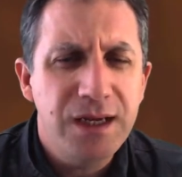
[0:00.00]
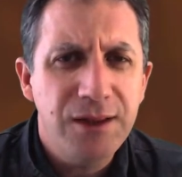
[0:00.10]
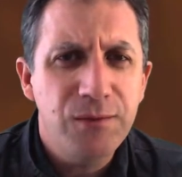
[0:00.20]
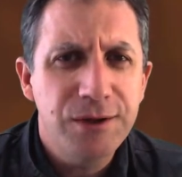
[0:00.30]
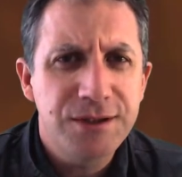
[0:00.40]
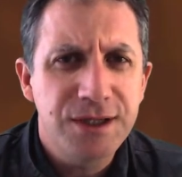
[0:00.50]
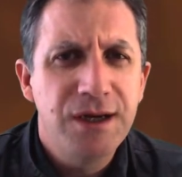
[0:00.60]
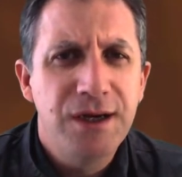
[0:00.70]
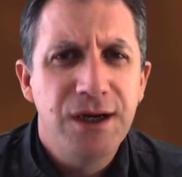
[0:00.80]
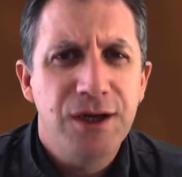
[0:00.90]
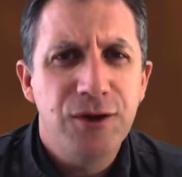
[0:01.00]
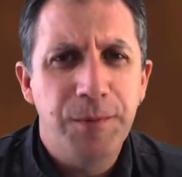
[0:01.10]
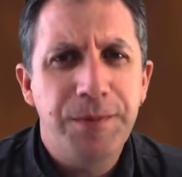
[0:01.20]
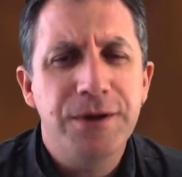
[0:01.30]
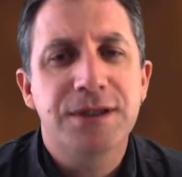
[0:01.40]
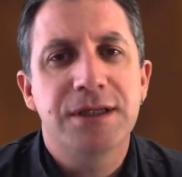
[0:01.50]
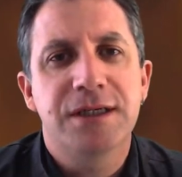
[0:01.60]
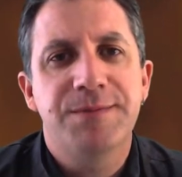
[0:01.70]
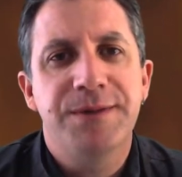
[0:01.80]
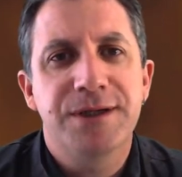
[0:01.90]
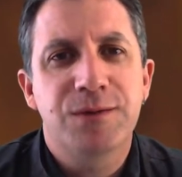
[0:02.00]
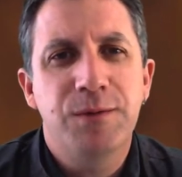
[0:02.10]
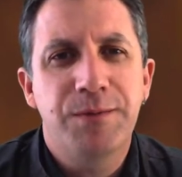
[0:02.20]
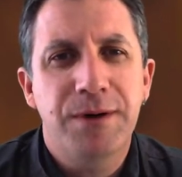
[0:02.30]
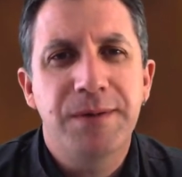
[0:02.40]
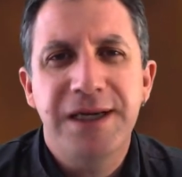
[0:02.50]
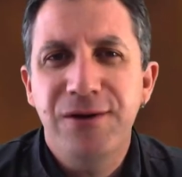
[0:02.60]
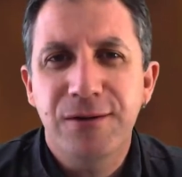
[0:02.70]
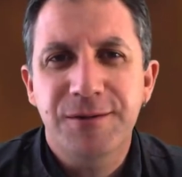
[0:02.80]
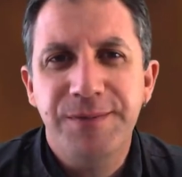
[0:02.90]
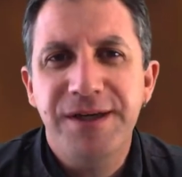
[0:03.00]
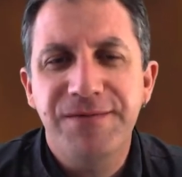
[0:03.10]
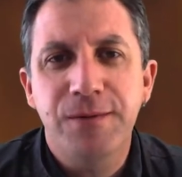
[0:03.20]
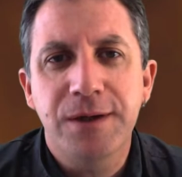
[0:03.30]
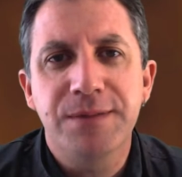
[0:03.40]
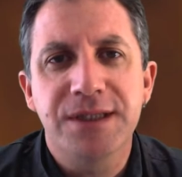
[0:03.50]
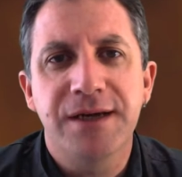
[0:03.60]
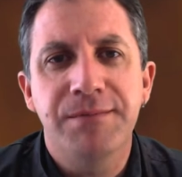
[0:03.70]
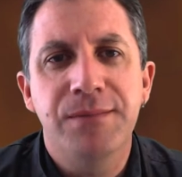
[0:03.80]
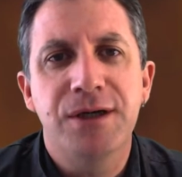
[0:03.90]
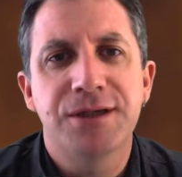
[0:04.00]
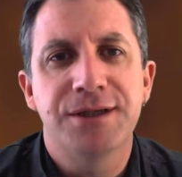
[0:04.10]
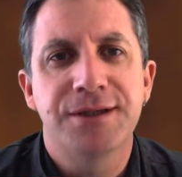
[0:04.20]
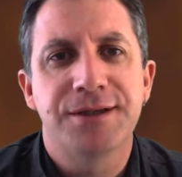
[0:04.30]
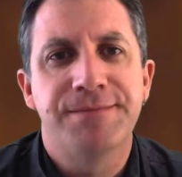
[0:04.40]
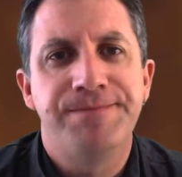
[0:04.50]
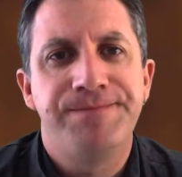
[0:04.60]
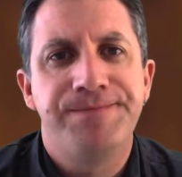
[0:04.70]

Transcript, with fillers: In other words, your personal experience will probably not be 40% margins.